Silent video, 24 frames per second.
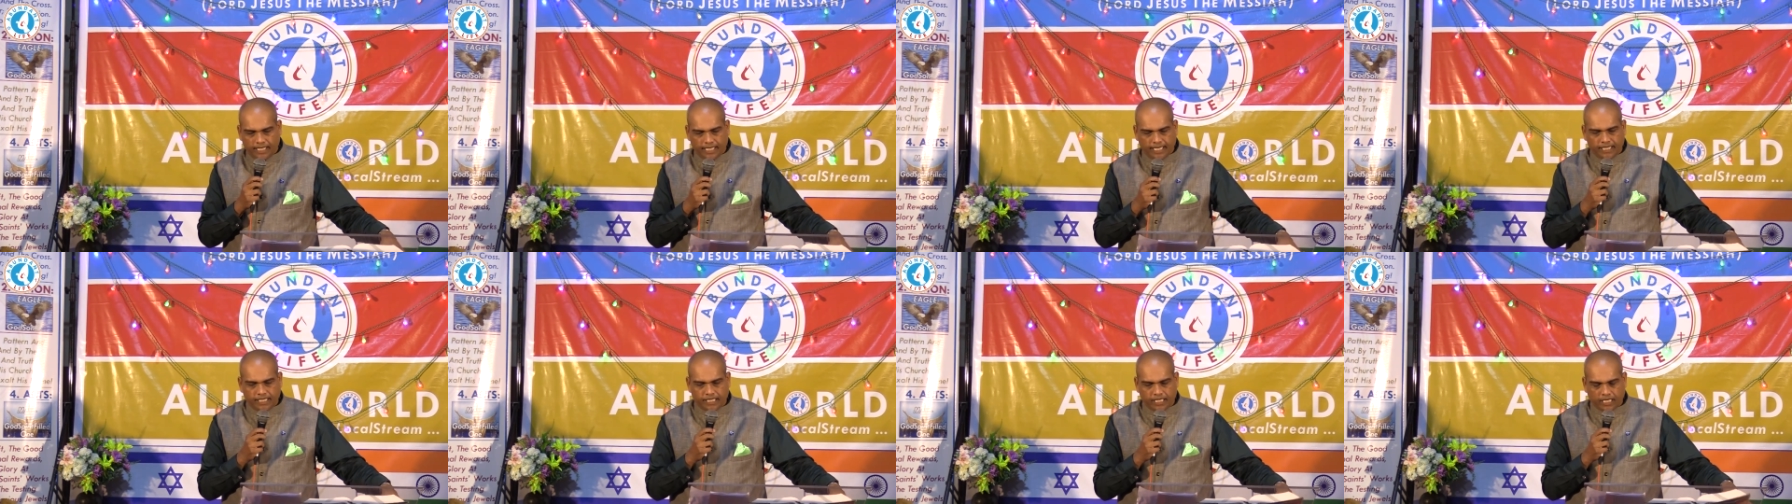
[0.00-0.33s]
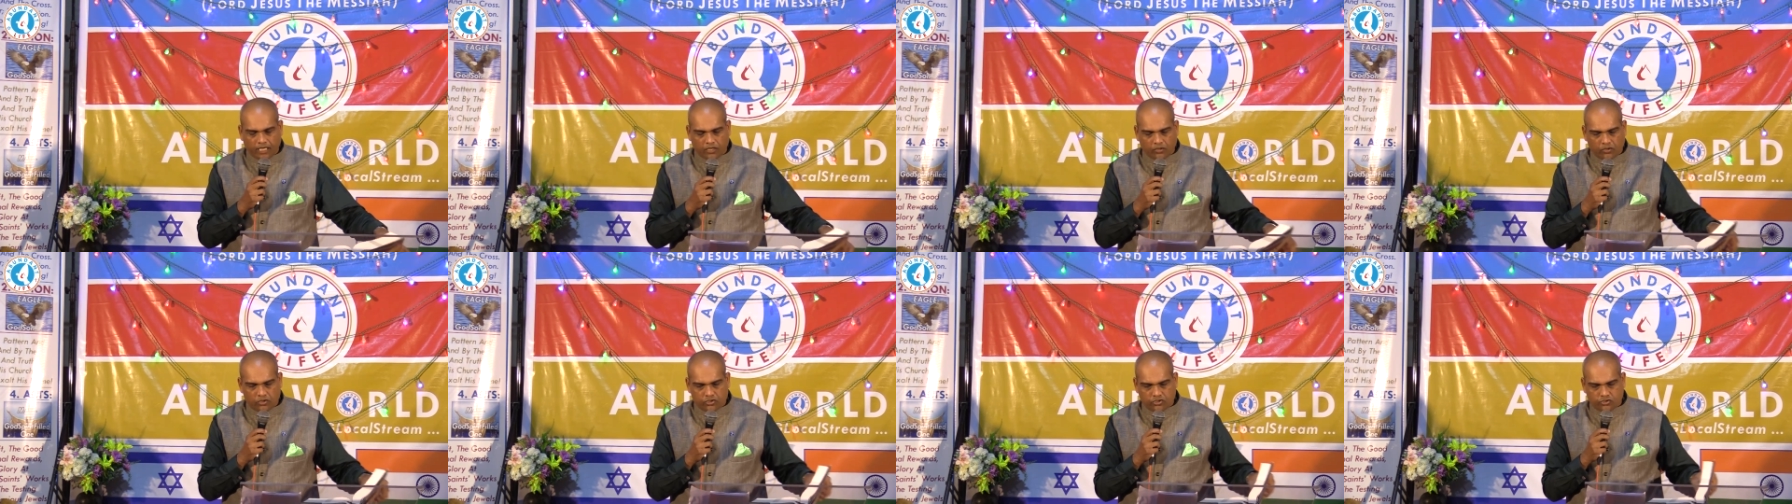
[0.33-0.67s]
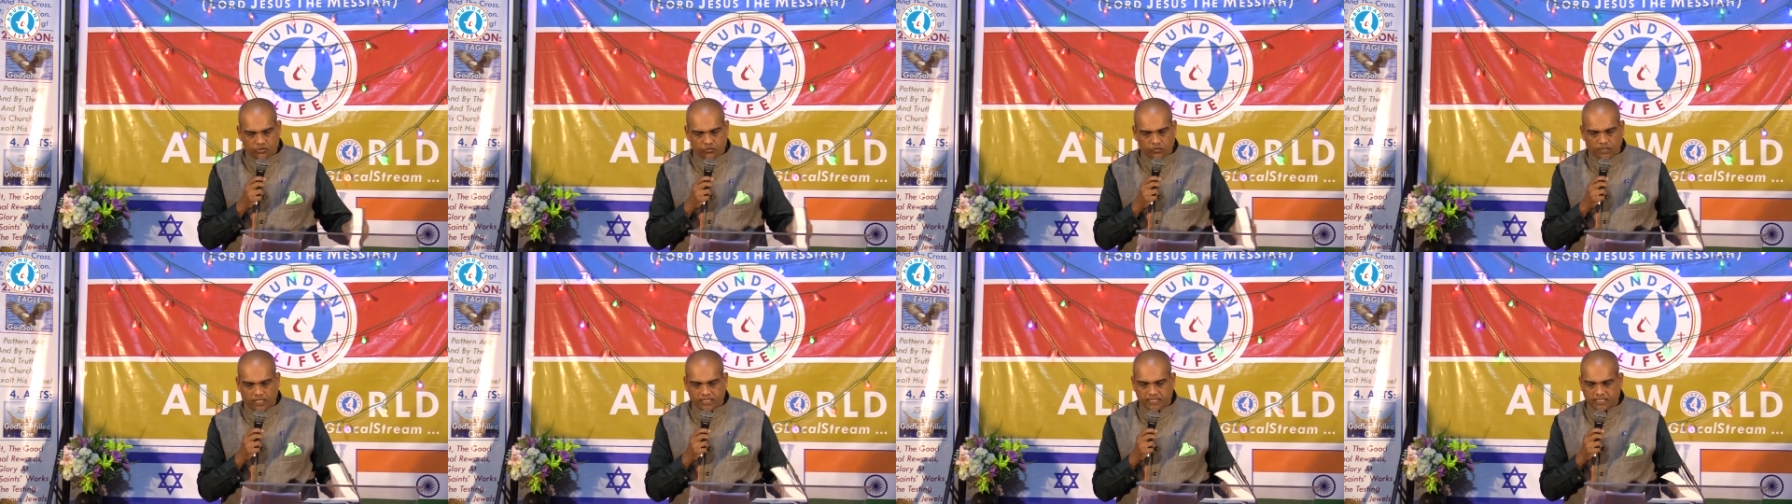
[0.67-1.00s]
In
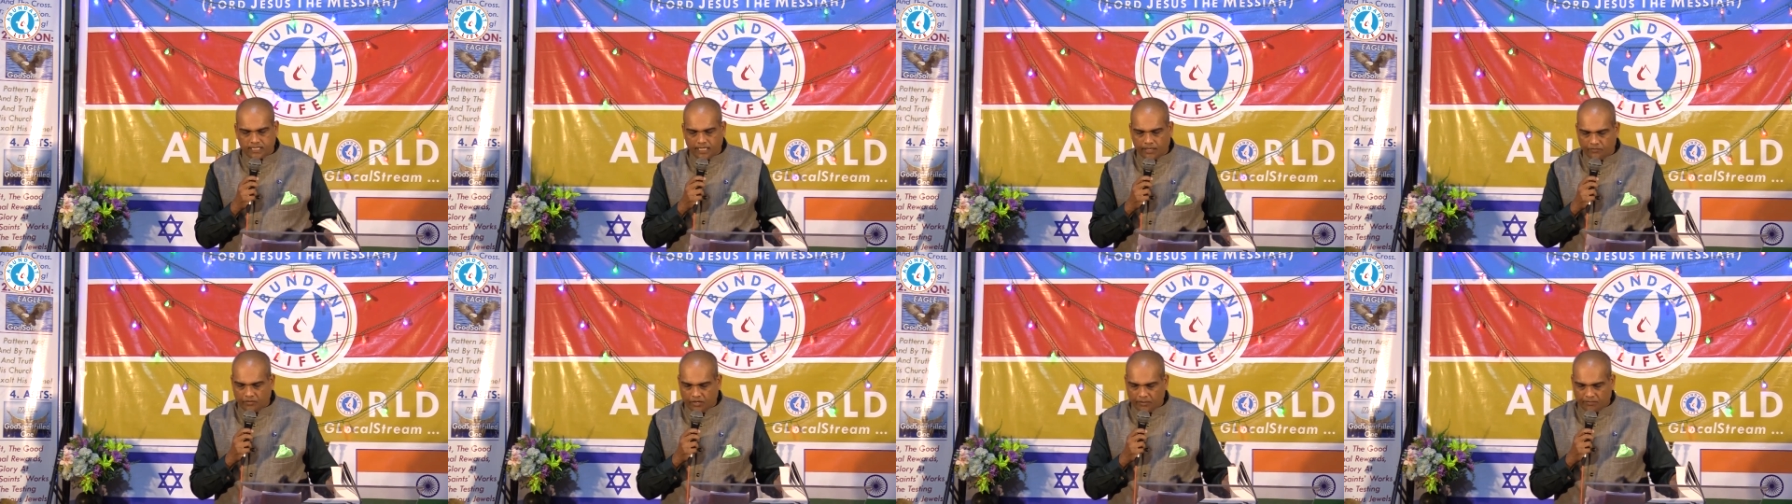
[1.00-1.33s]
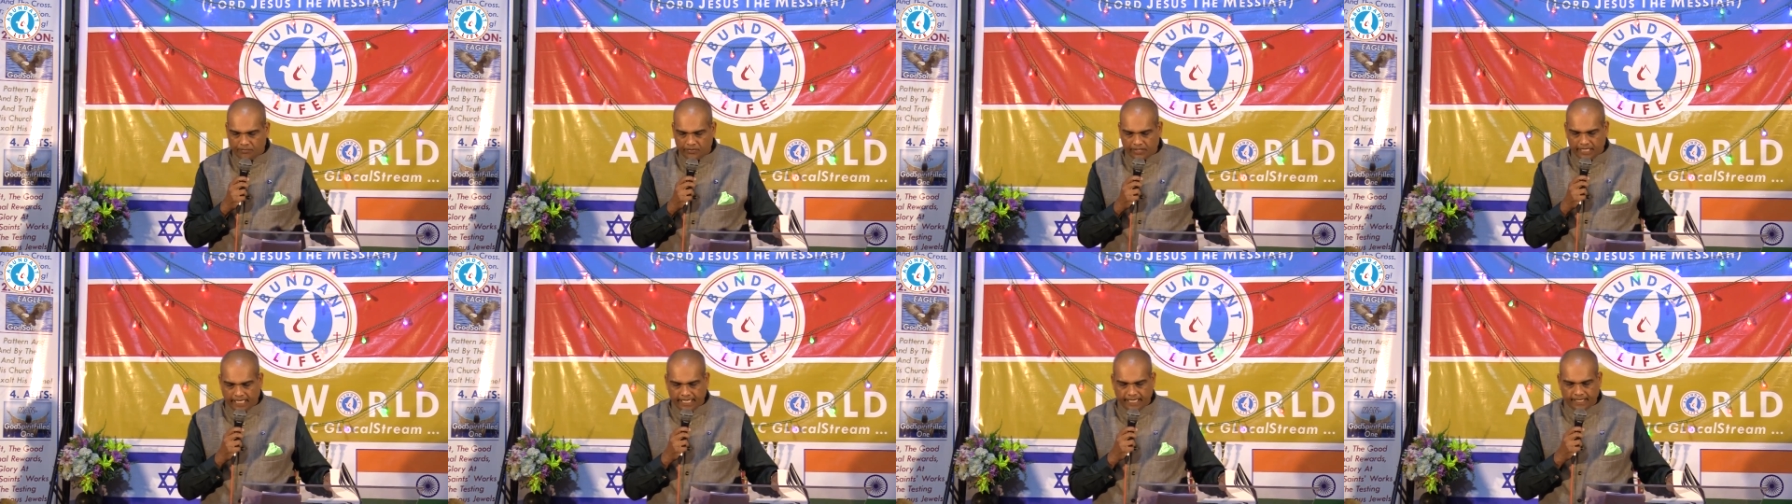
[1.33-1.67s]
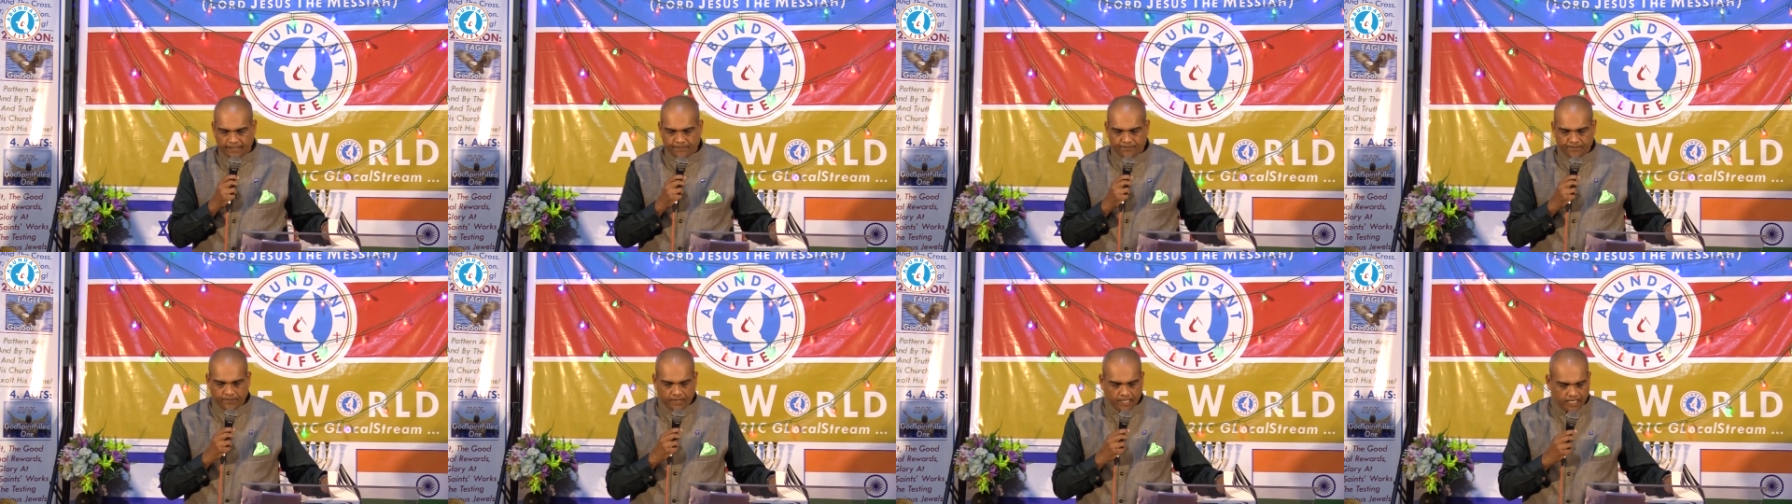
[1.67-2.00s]
Yahoshua's name we
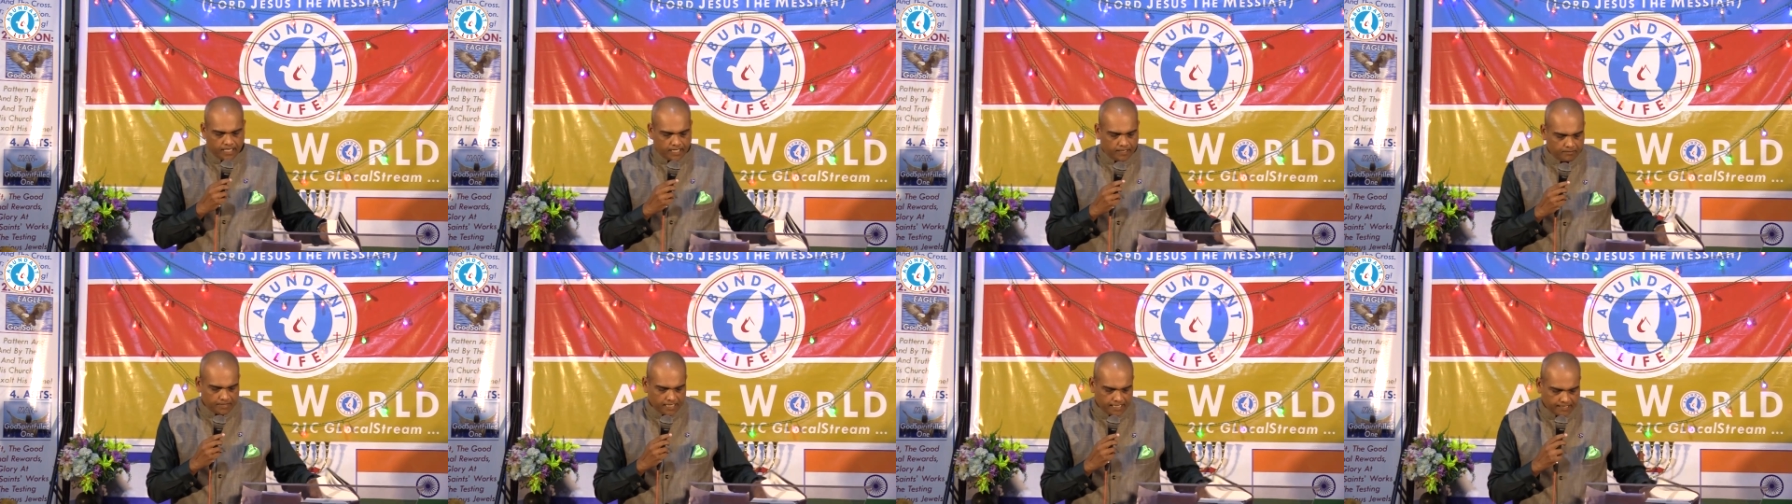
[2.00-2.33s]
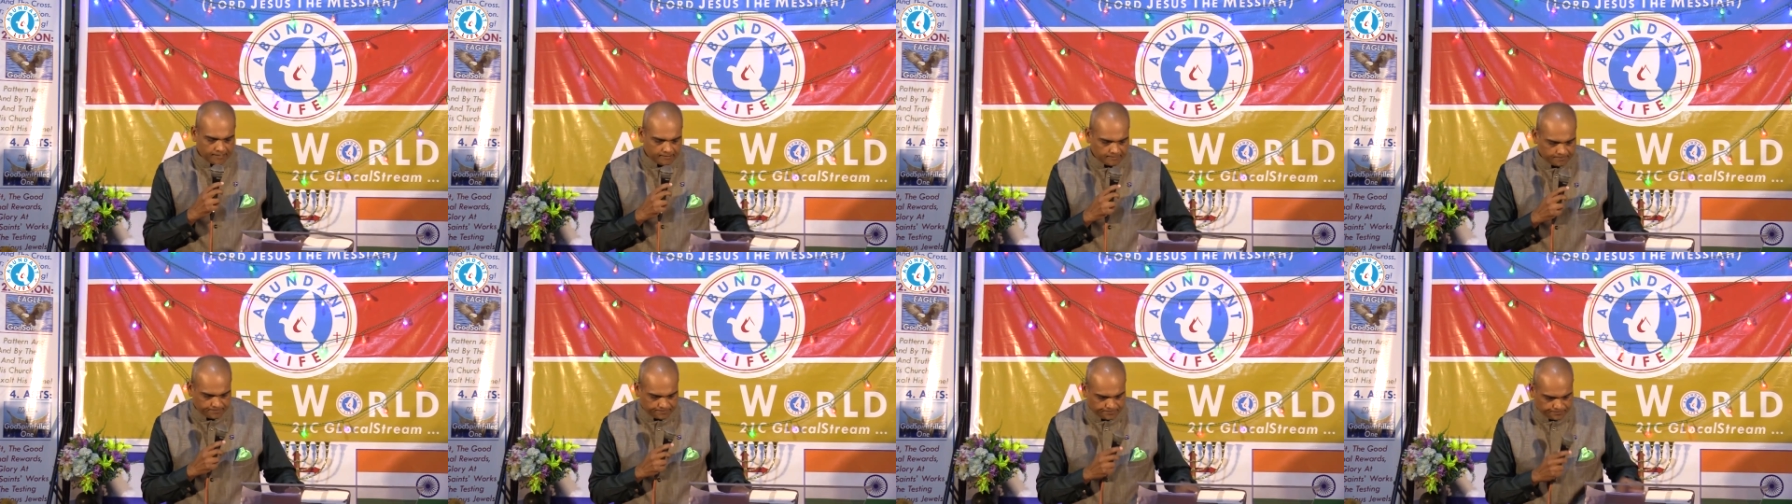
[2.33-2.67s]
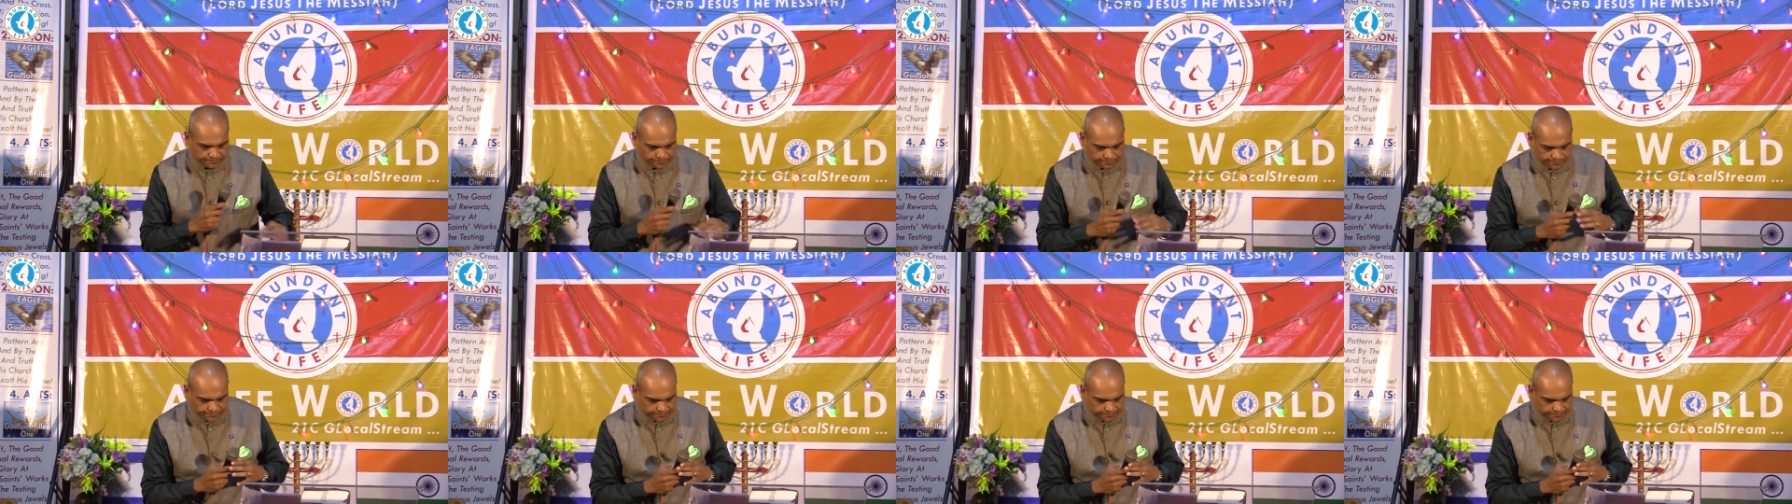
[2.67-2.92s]
pray. Amen.